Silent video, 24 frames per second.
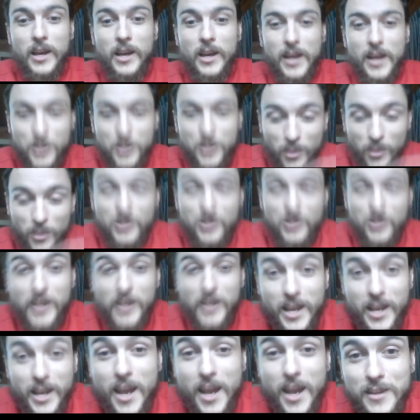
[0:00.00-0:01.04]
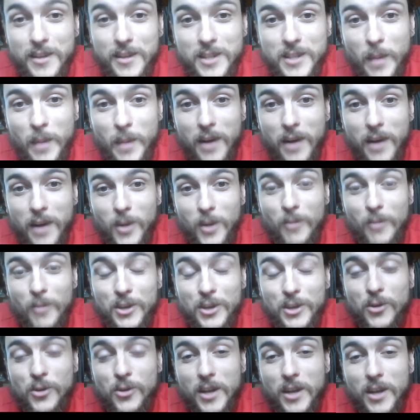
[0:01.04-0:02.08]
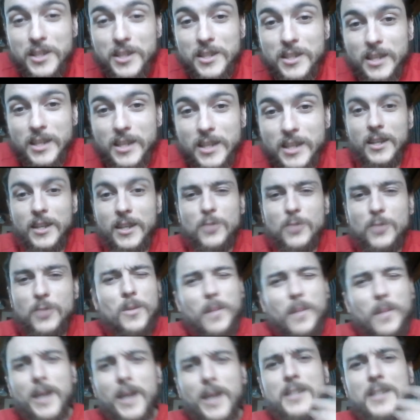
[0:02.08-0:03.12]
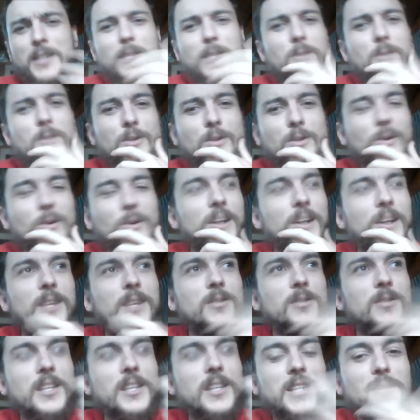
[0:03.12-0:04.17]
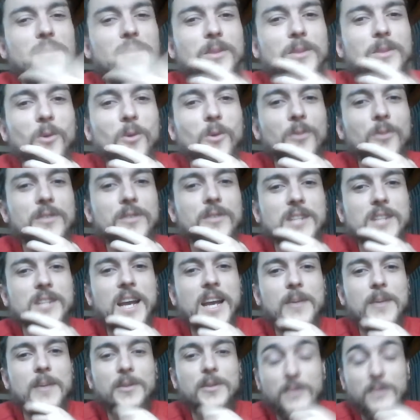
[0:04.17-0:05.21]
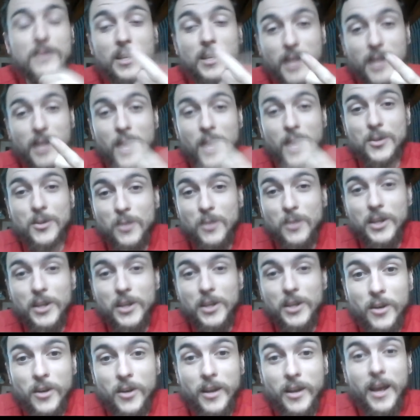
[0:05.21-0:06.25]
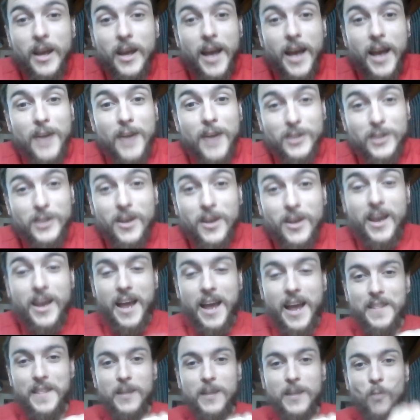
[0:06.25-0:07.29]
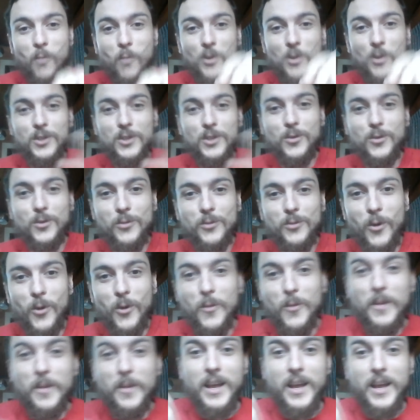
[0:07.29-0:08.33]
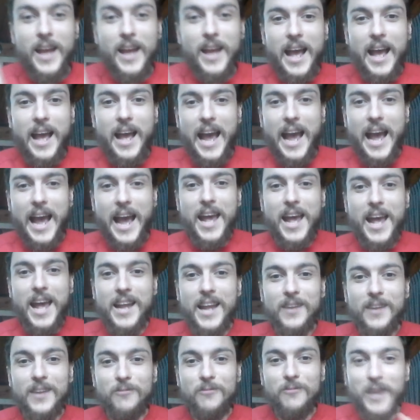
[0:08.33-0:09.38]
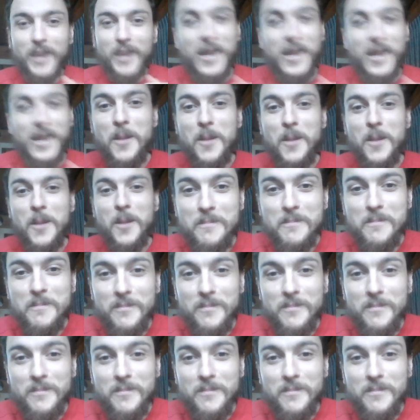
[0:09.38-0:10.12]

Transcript: And so he was like, yeah, it's about global financial crisis and it's written by someone called, and he was like telling me the author's name and he was like, yeah, it's really good. I was like, oh yeah. And then he walked into his room and for him,